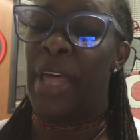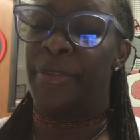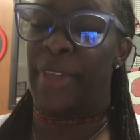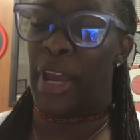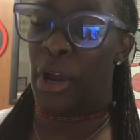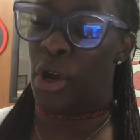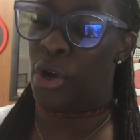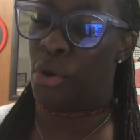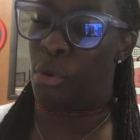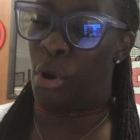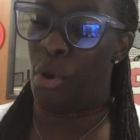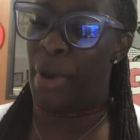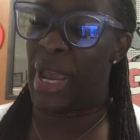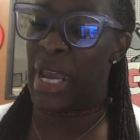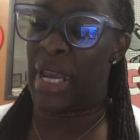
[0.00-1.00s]
They are
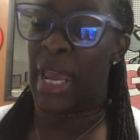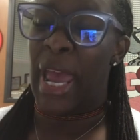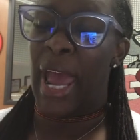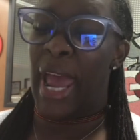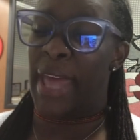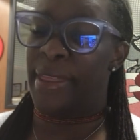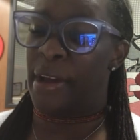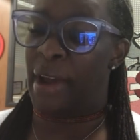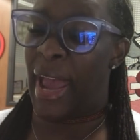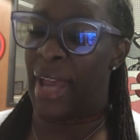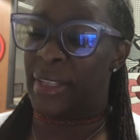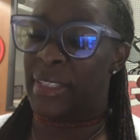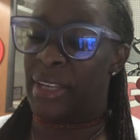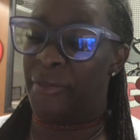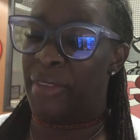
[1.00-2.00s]
growing and their
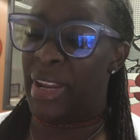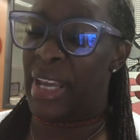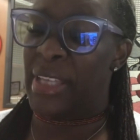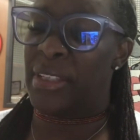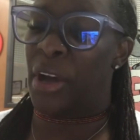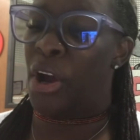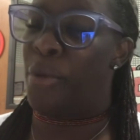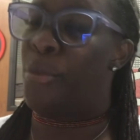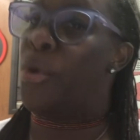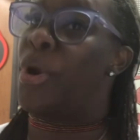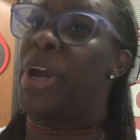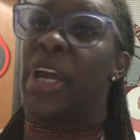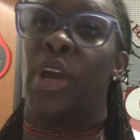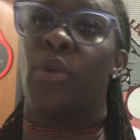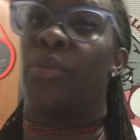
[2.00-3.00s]
activities are
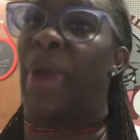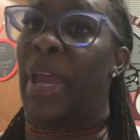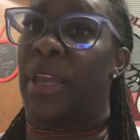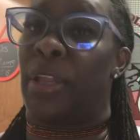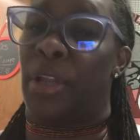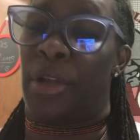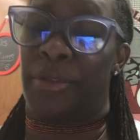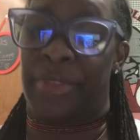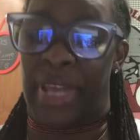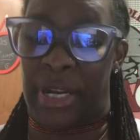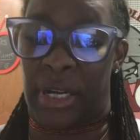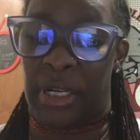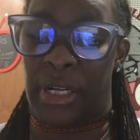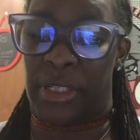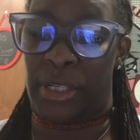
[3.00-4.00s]
more irregular than
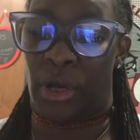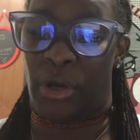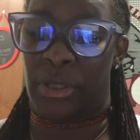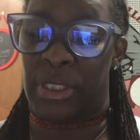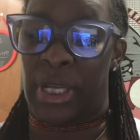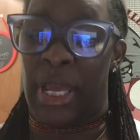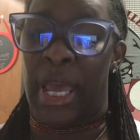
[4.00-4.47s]
an adult.